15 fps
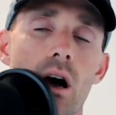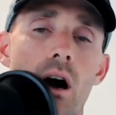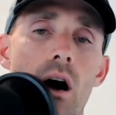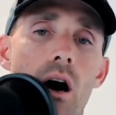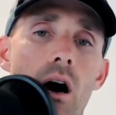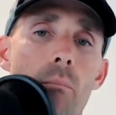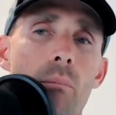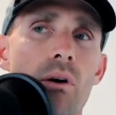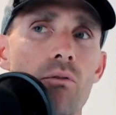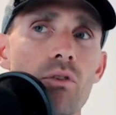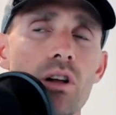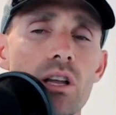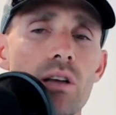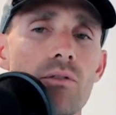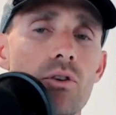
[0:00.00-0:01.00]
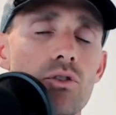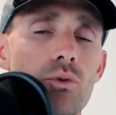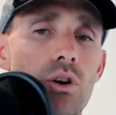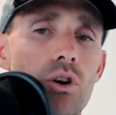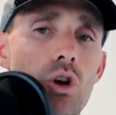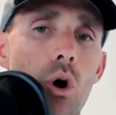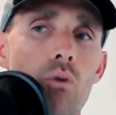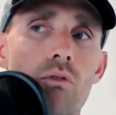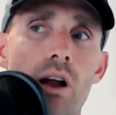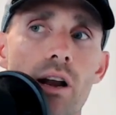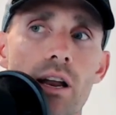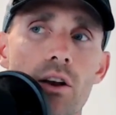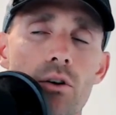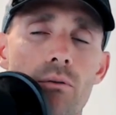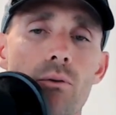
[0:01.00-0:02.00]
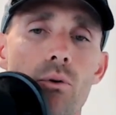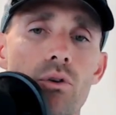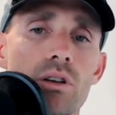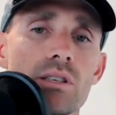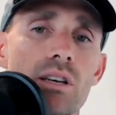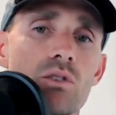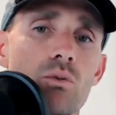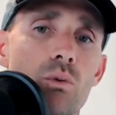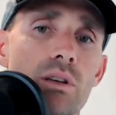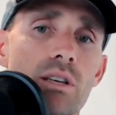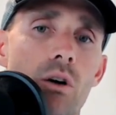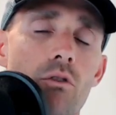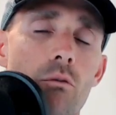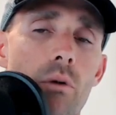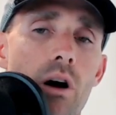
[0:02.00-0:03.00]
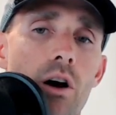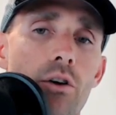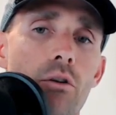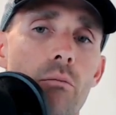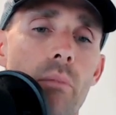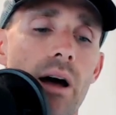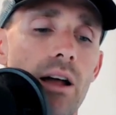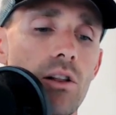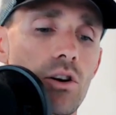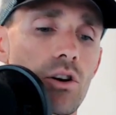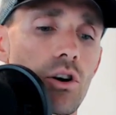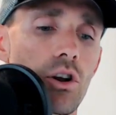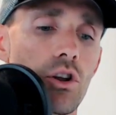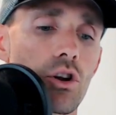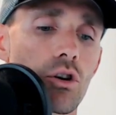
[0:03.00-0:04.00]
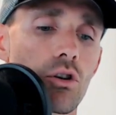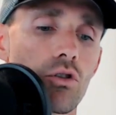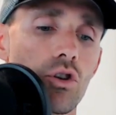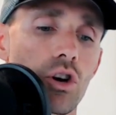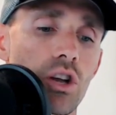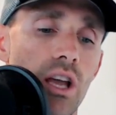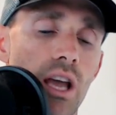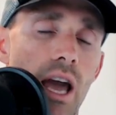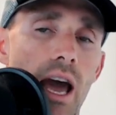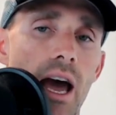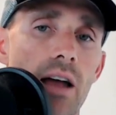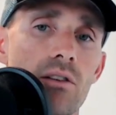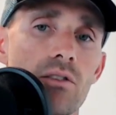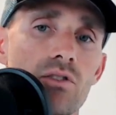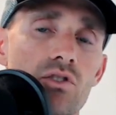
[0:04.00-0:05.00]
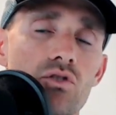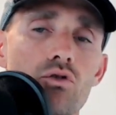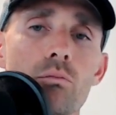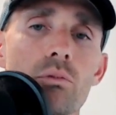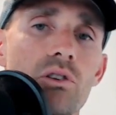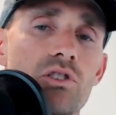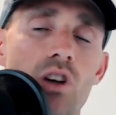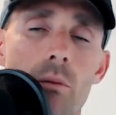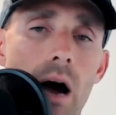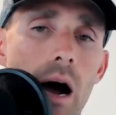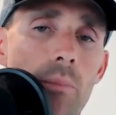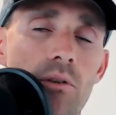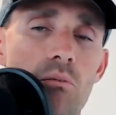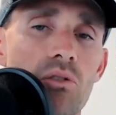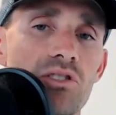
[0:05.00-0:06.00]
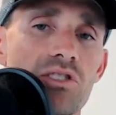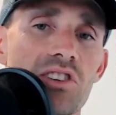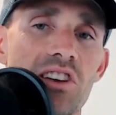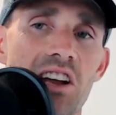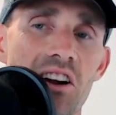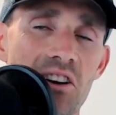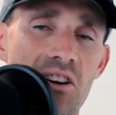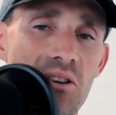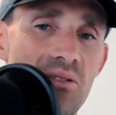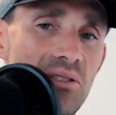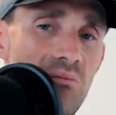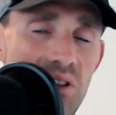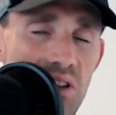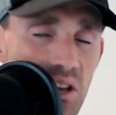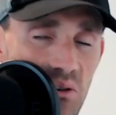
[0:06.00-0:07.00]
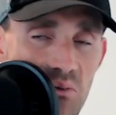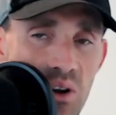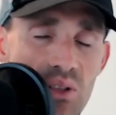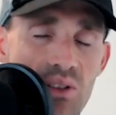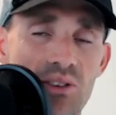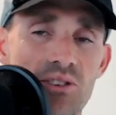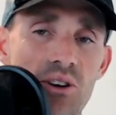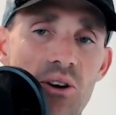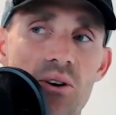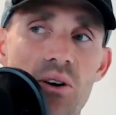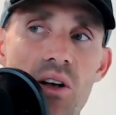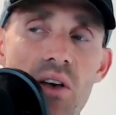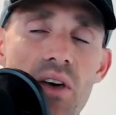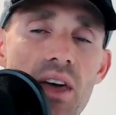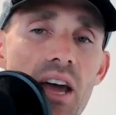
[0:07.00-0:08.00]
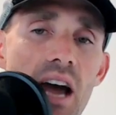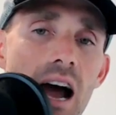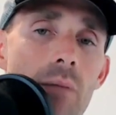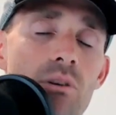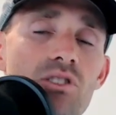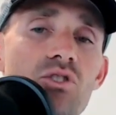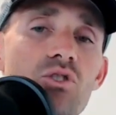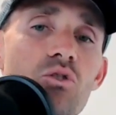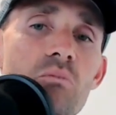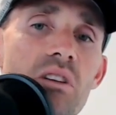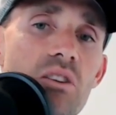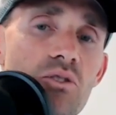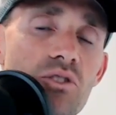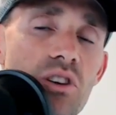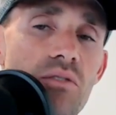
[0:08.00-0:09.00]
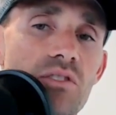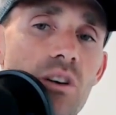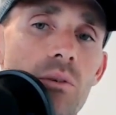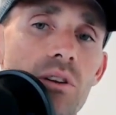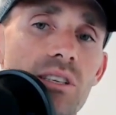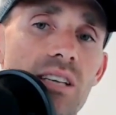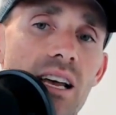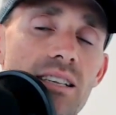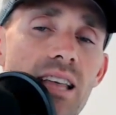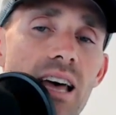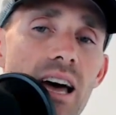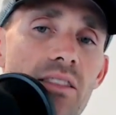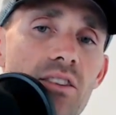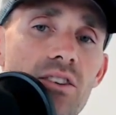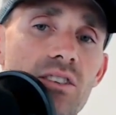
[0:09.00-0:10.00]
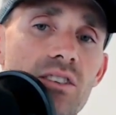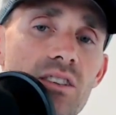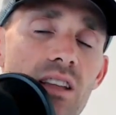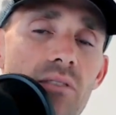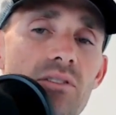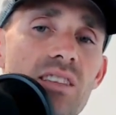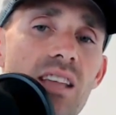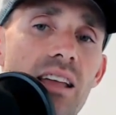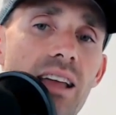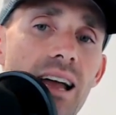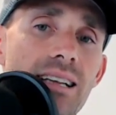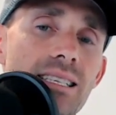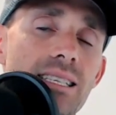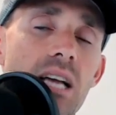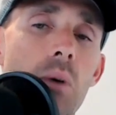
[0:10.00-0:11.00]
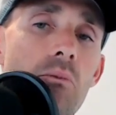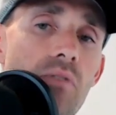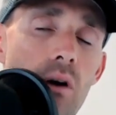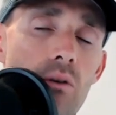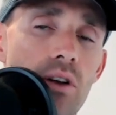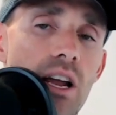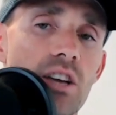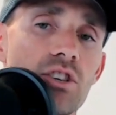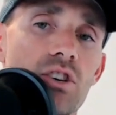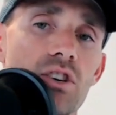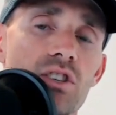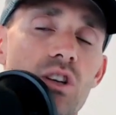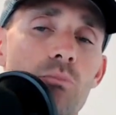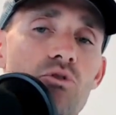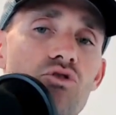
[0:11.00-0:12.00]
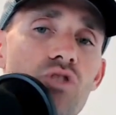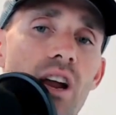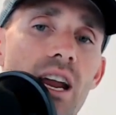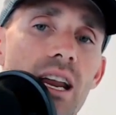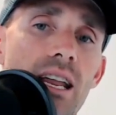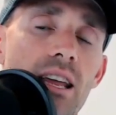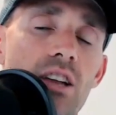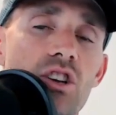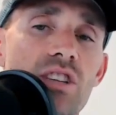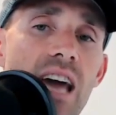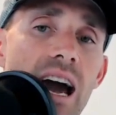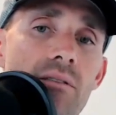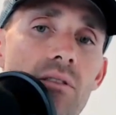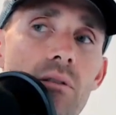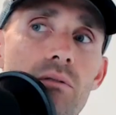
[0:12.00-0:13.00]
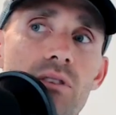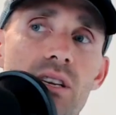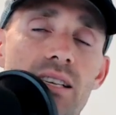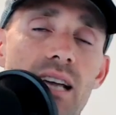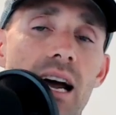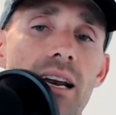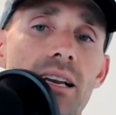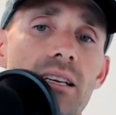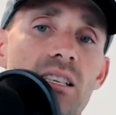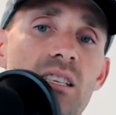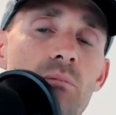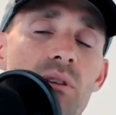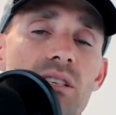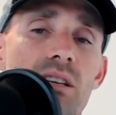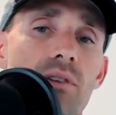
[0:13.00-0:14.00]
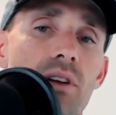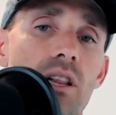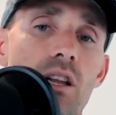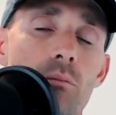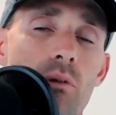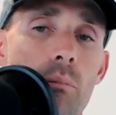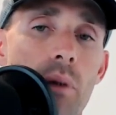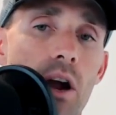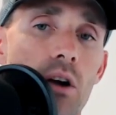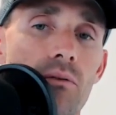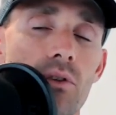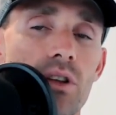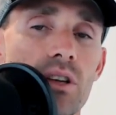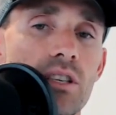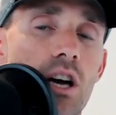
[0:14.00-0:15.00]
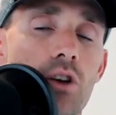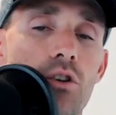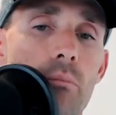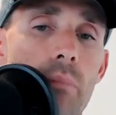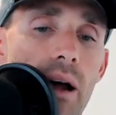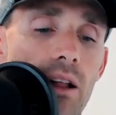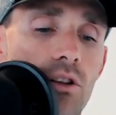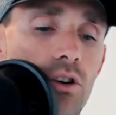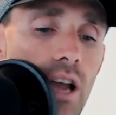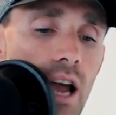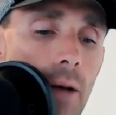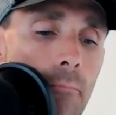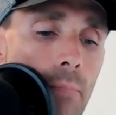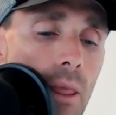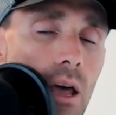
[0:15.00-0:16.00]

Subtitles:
But really, if you're doing no running and you're 4 to 6 weeks out from a 100-miler, you're looking at super suboptimal scenario to begin with. So I'm assuming usually if someone says that, they've got some foundation or some training. They just haven't decided to specifically prepare for this 100-miler yet.